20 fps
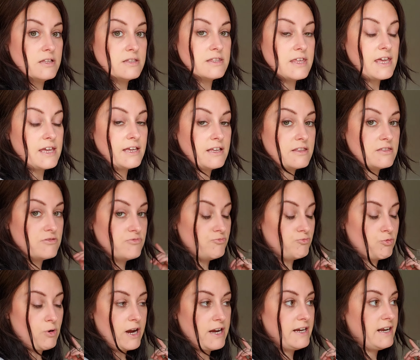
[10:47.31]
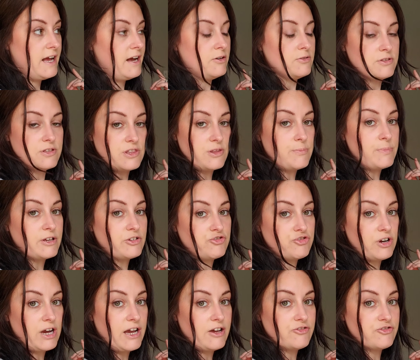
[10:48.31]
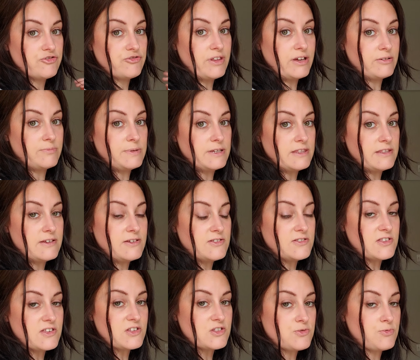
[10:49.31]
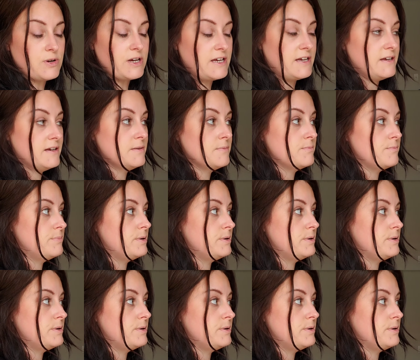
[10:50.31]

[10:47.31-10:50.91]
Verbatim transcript: take it right out to the big trash. That'd be the easiest way.